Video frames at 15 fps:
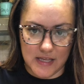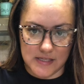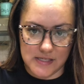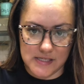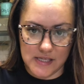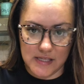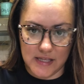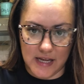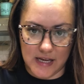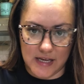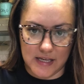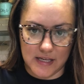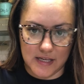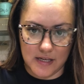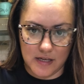
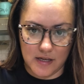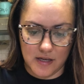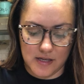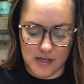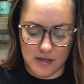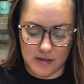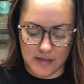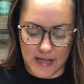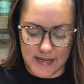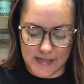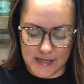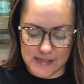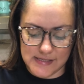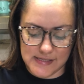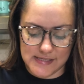insulated
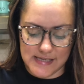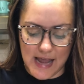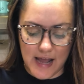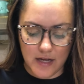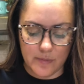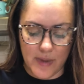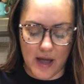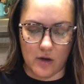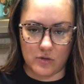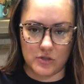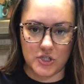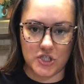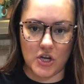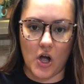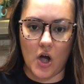like snack
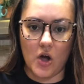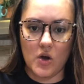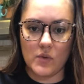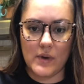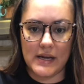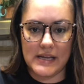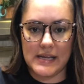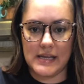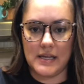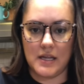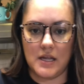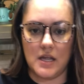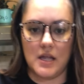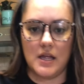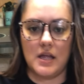pouch already
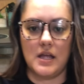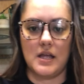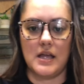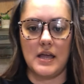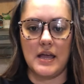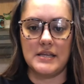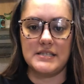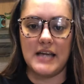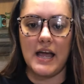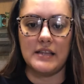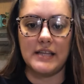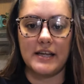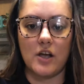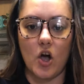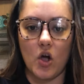
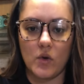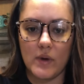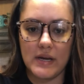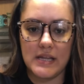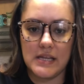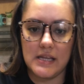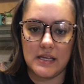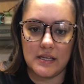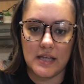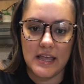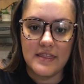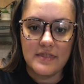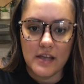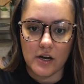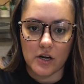like already
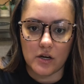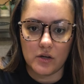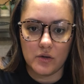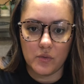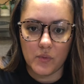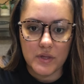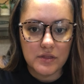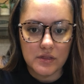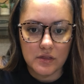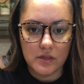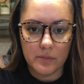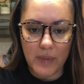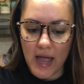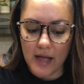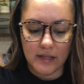in there with
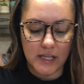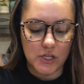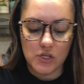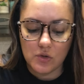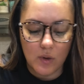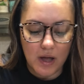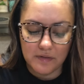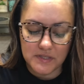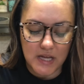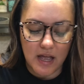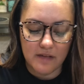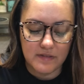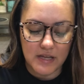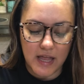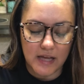the bag. Like you don't have to
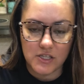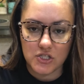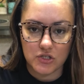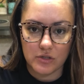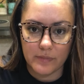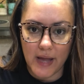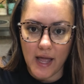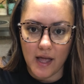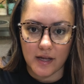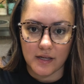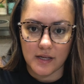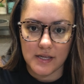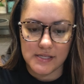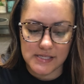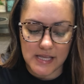have an extra bag.
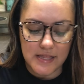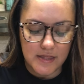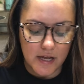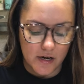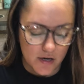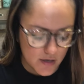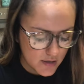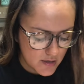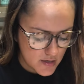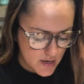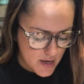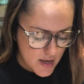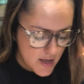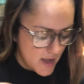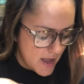It's in there.
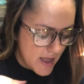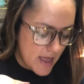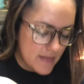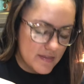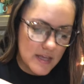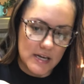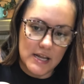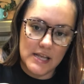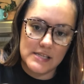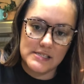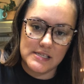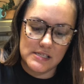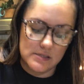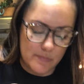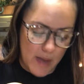And then it has
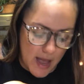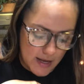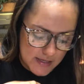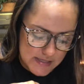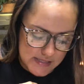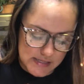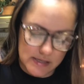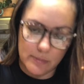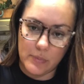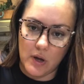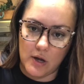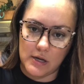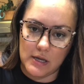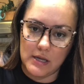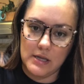this back slip
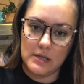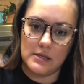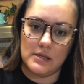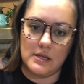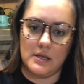pocket